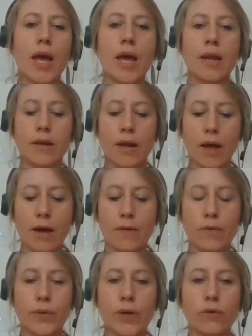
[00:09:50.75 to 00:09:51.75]
And
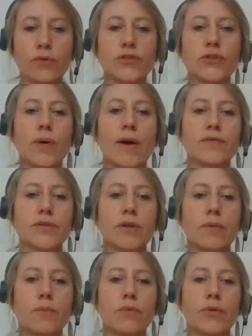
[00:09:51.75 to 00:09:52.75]
we also have
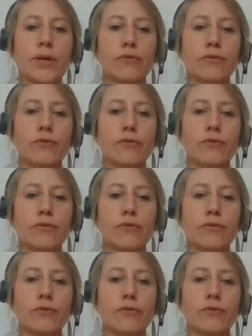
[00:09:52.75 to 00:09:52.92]
some more